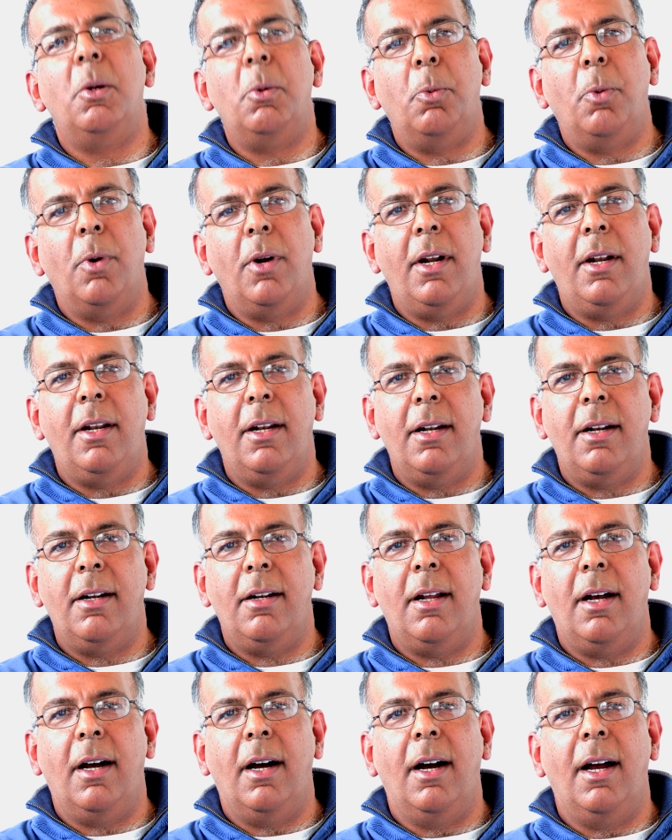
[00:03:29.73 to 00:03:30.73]
would
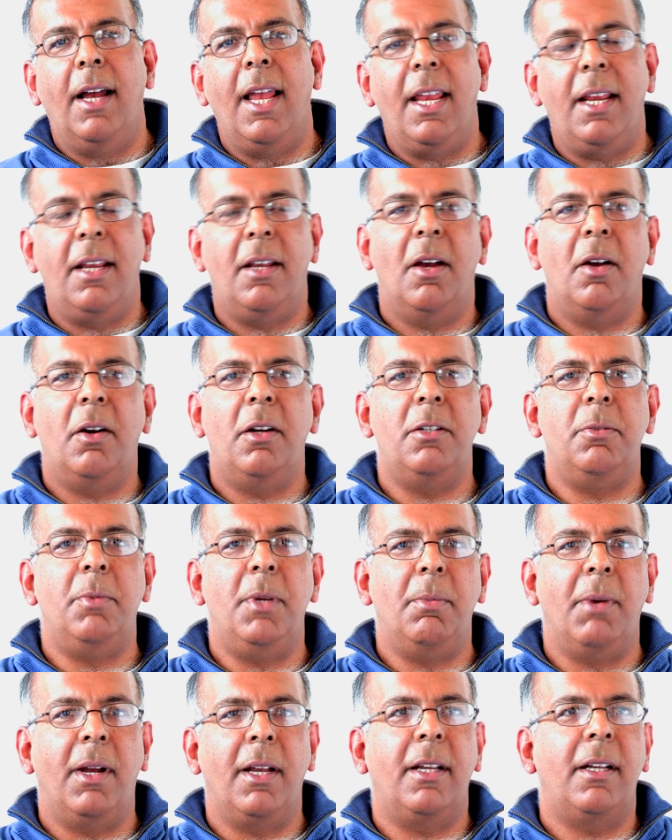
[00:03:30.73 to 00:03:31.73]
encourage me
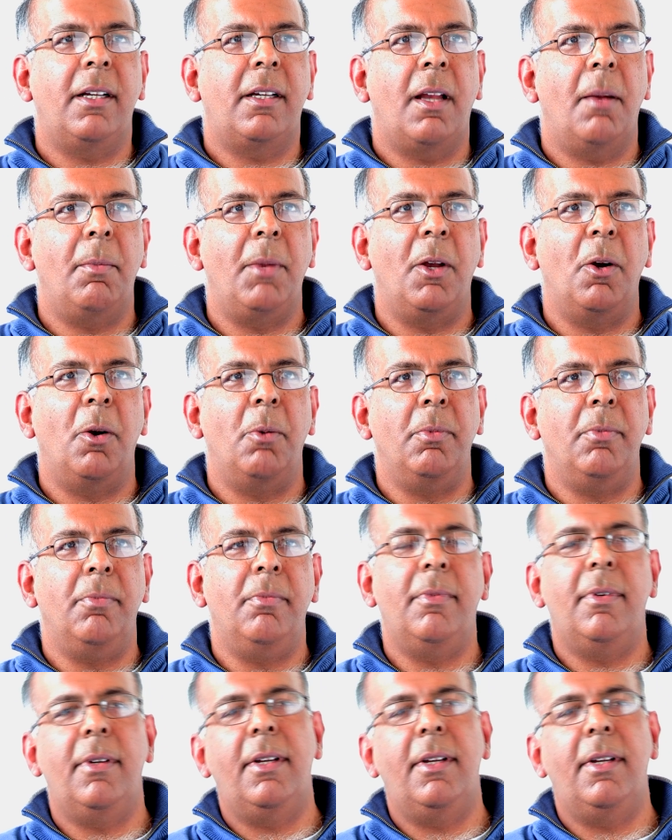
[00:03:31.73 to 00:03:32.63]
by coming home